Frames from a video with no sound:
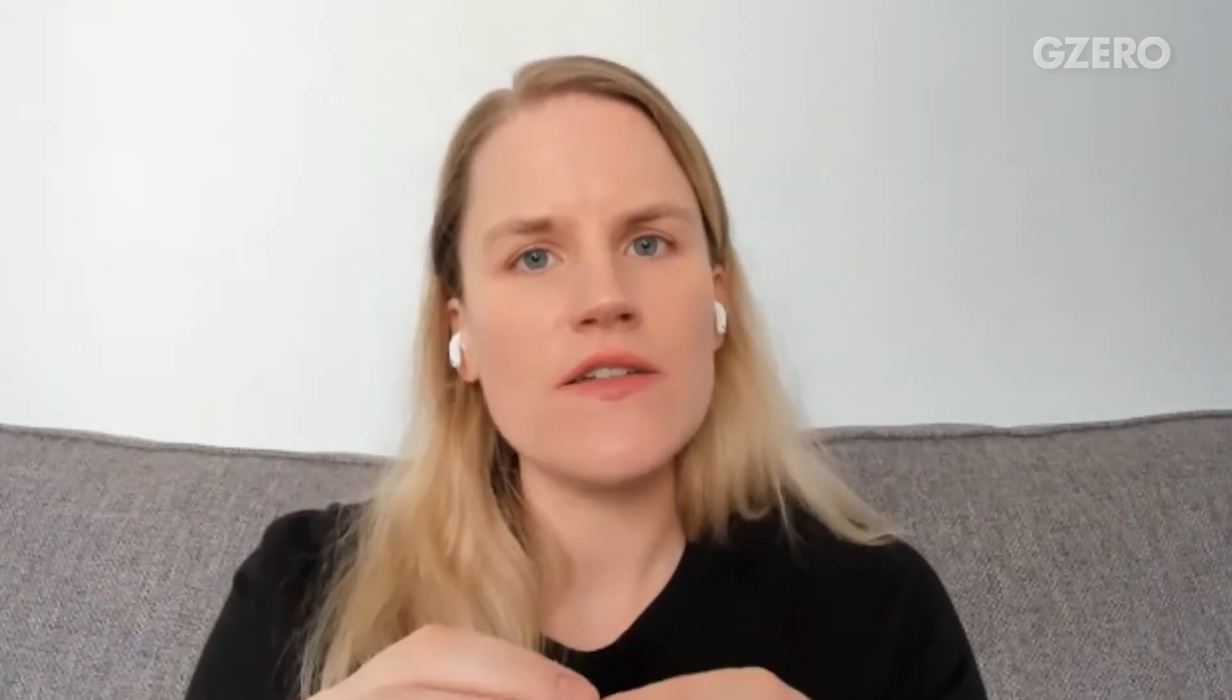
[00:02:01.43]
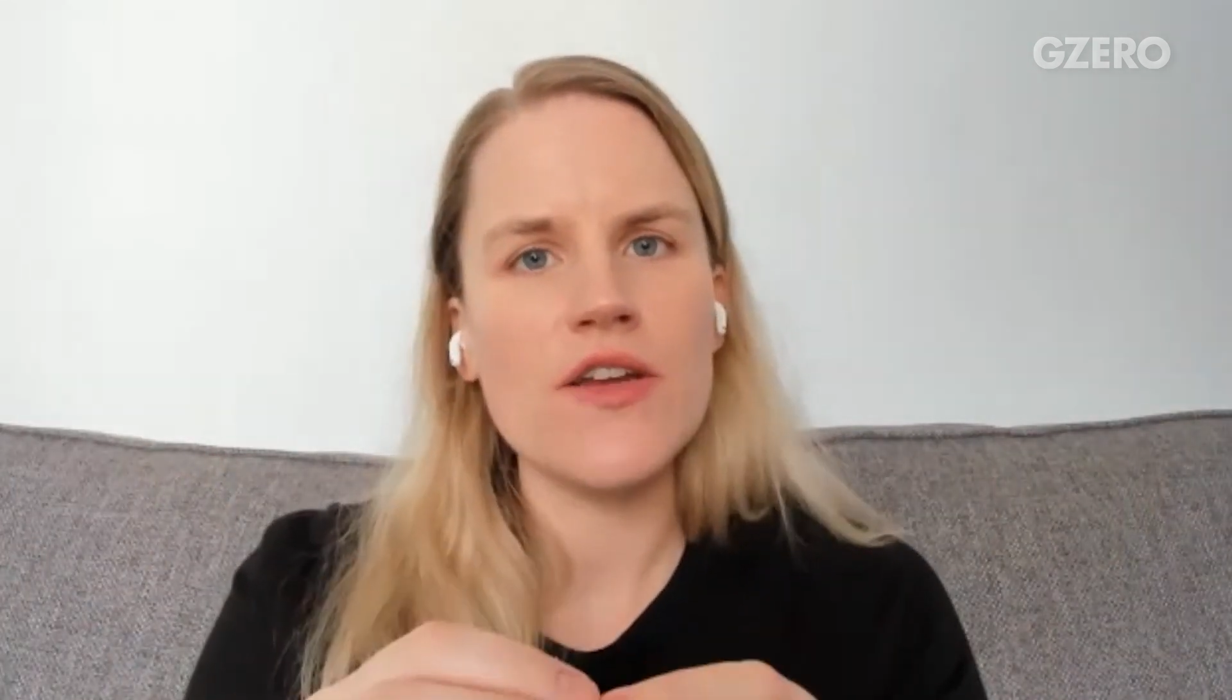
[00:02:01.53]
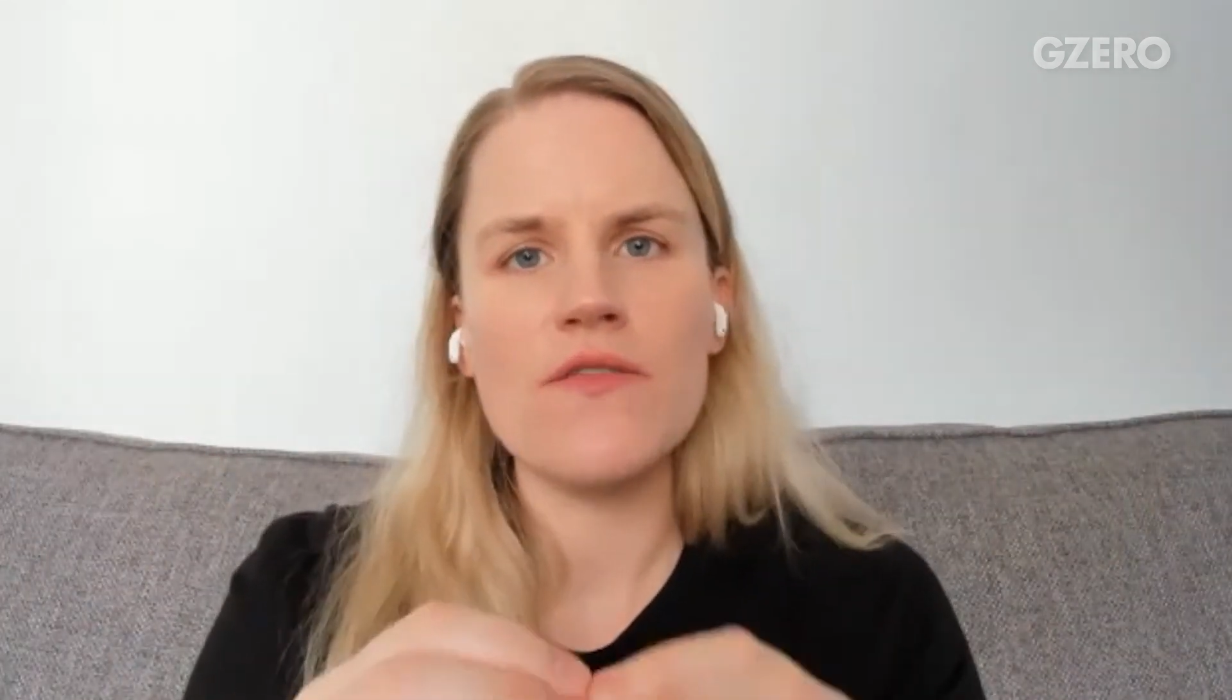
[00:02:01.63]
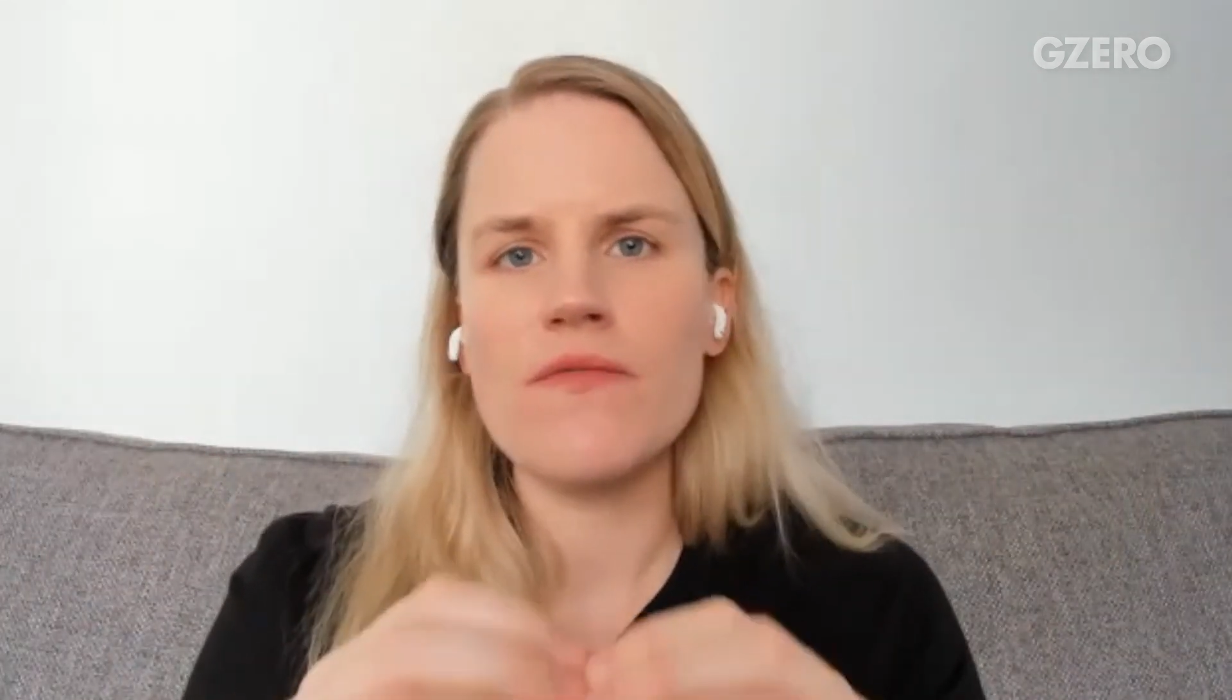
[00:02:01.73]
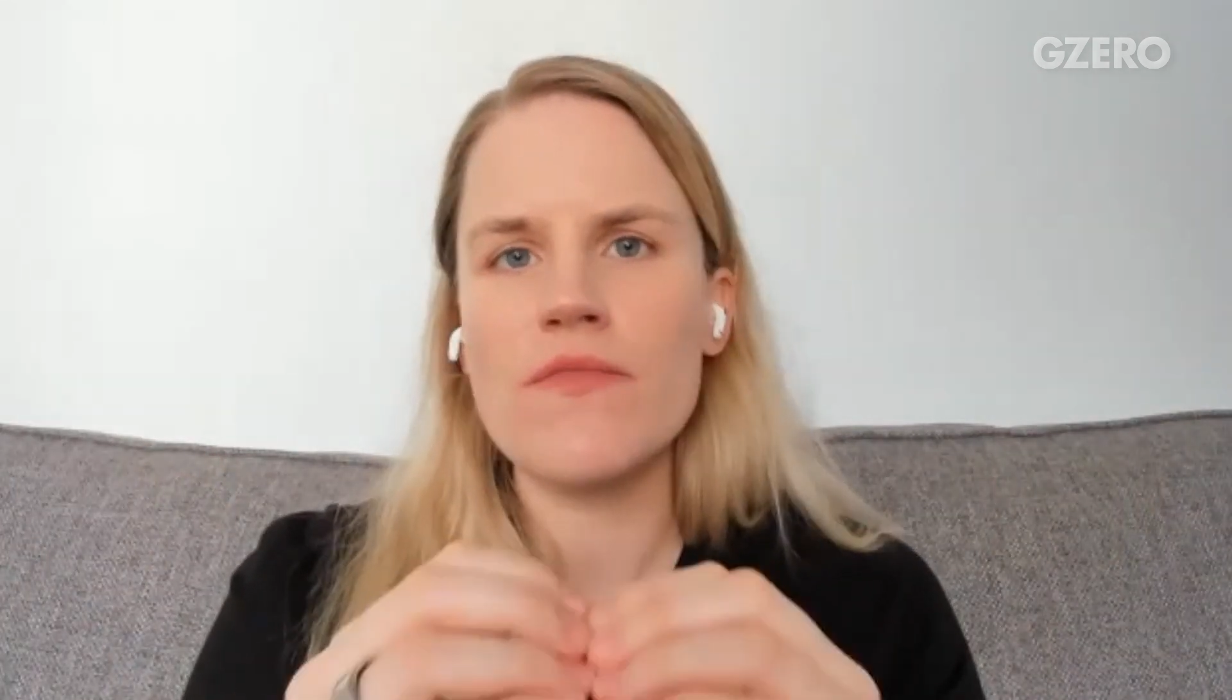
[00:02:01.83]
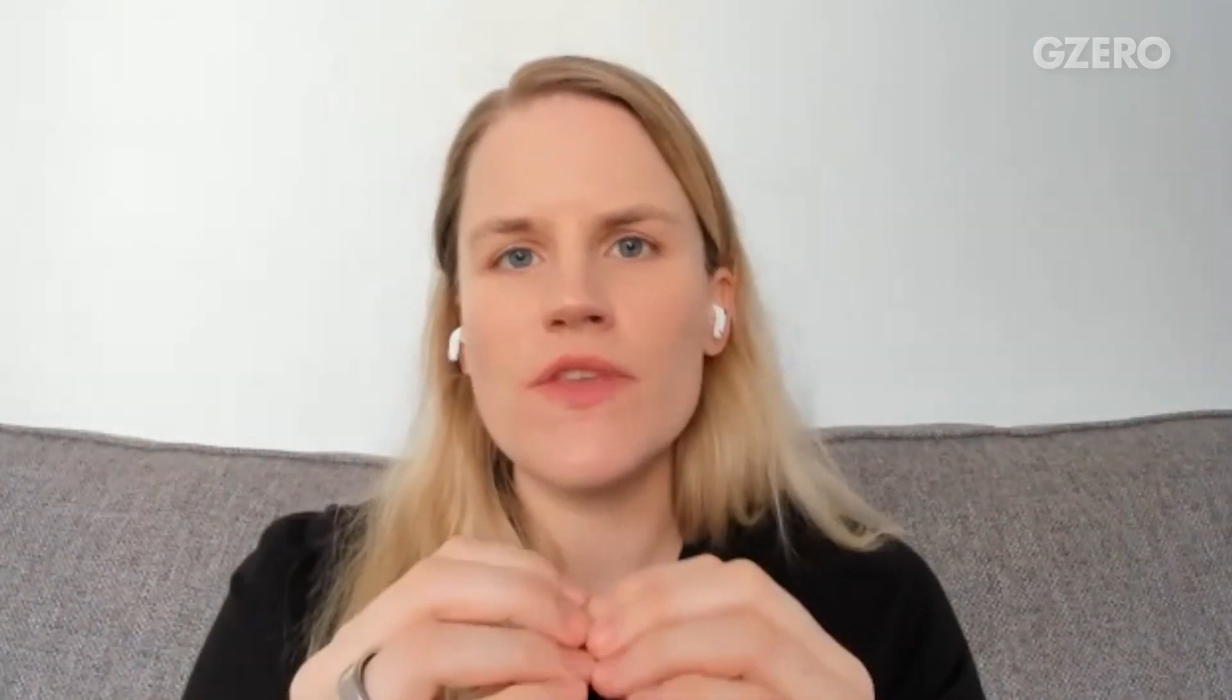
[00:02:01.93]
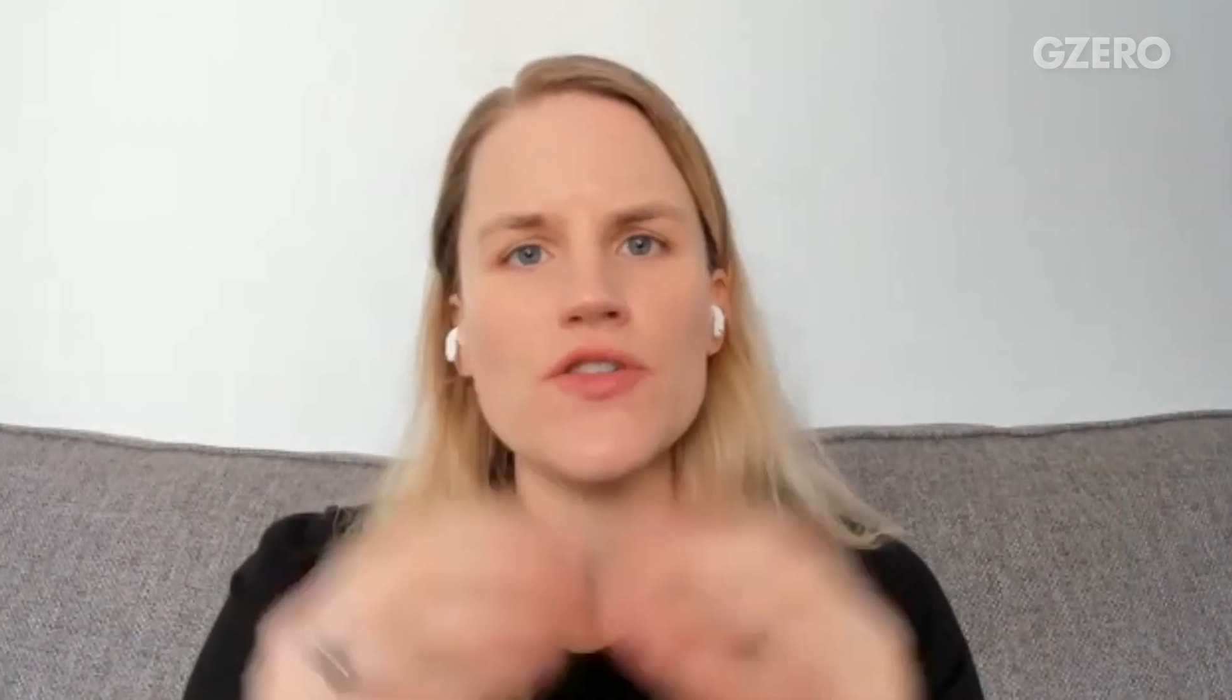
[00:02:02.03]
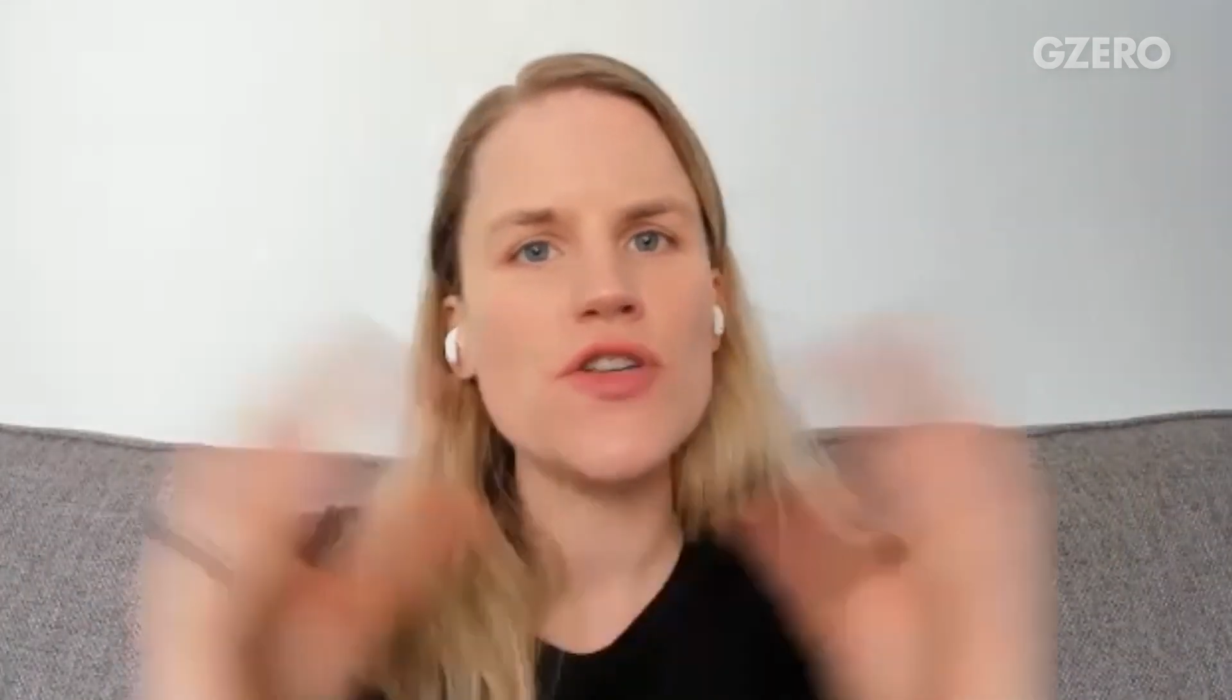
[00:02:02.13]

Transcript: you know there's